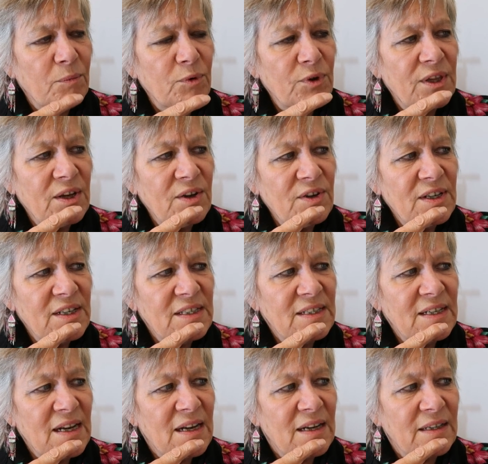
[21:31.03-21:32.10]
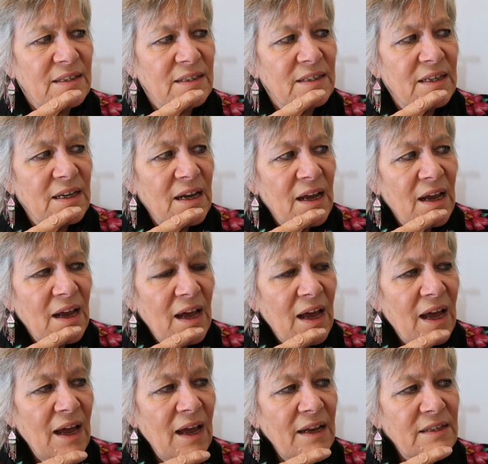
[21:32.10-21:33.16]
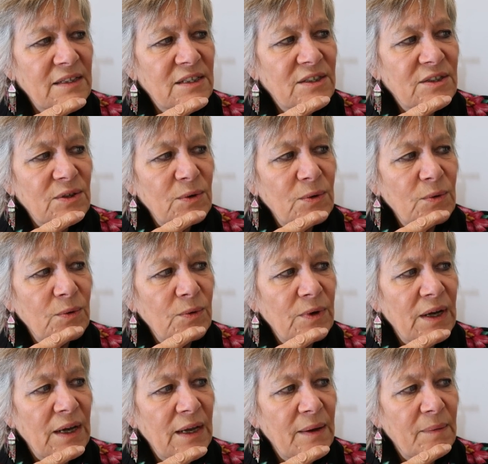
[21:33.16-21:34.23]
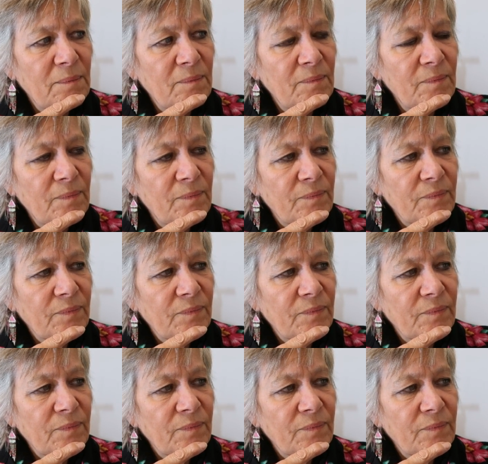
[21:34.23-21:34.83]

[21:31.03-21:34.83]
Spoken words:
Would they understand? And so I